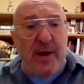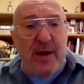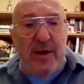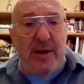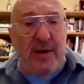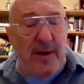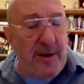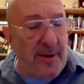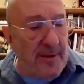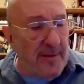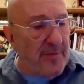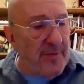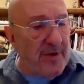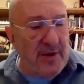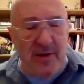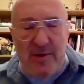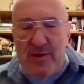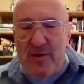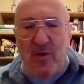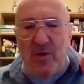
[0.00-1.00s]

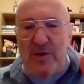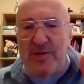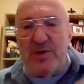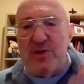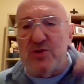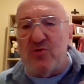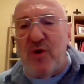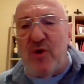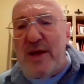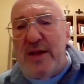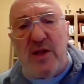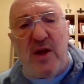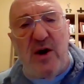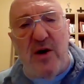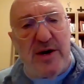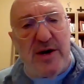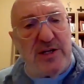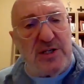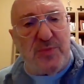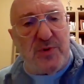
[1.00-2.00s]
all these red
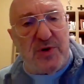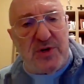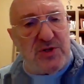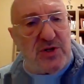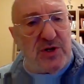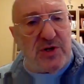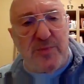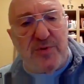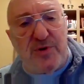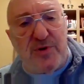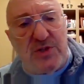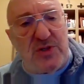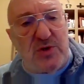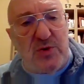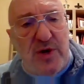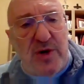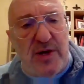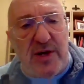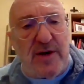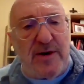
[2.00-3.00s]
lines, because they're
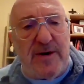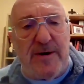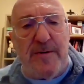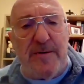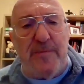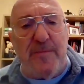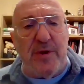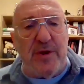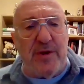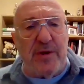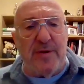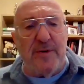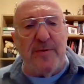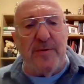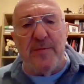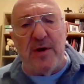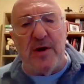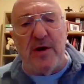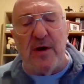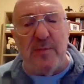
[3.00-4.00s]
pursuing
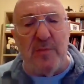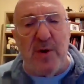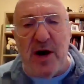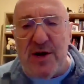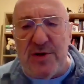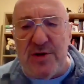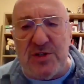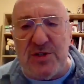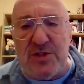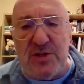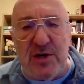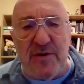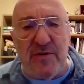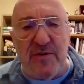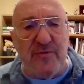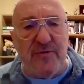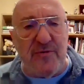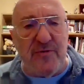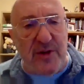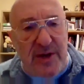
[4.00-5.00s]

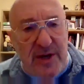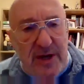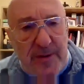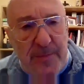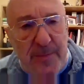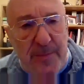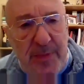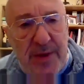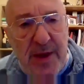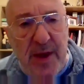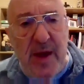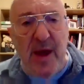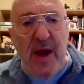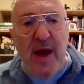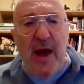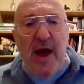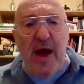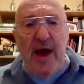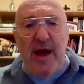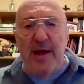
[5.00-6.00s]
Hamas fully.
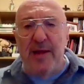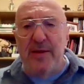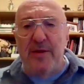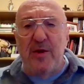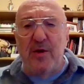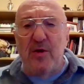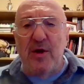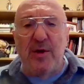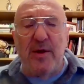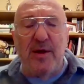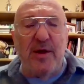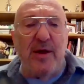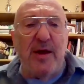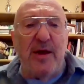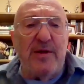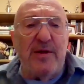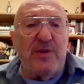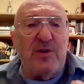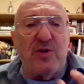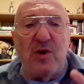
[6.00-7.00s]
And
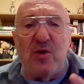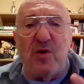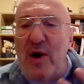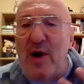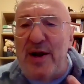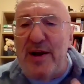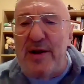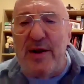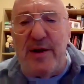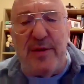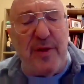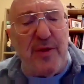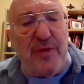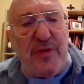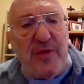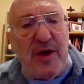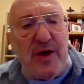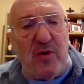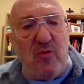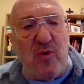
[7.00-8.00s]
it's quite another
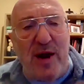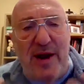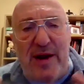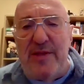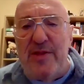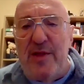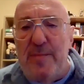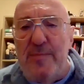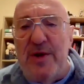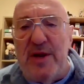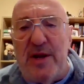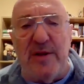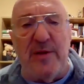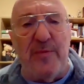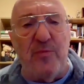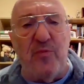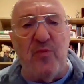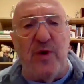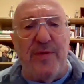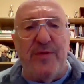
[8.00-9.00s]
thing right in the middle
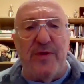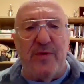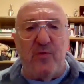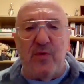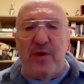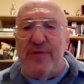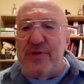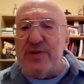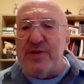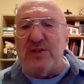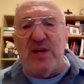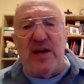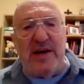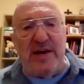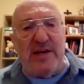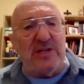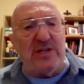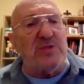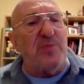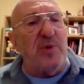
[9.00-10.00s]
when this
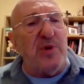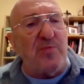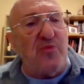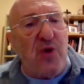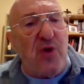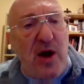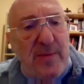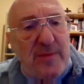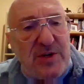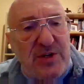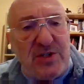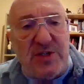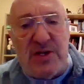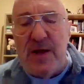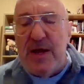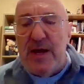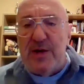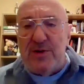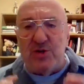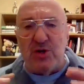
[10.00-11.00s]
aid has been promised
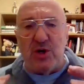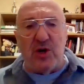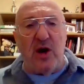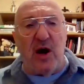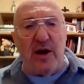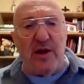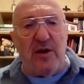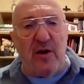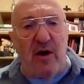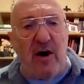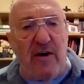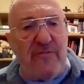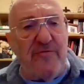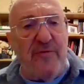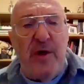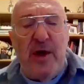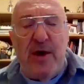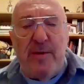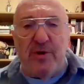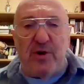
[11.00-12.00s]
to cut it off
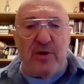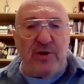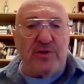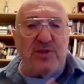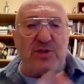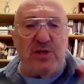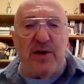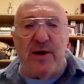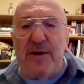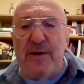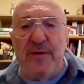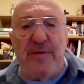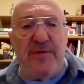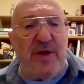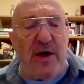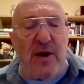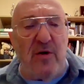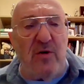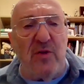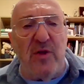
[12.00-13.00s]
because
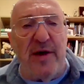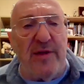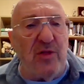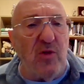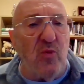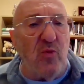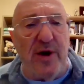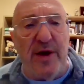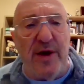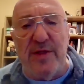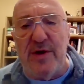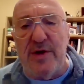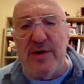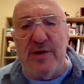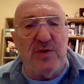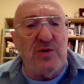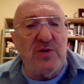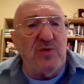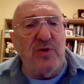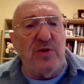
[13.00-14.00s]
they don't like the way that
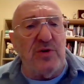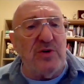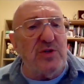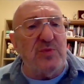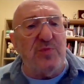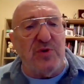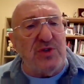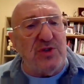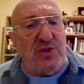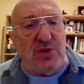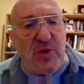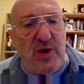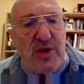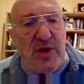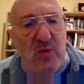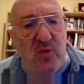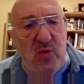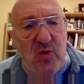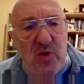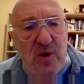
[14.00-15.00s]
Israel is pursuing the
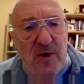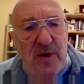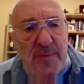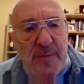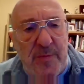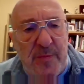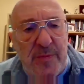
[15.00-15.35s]
war.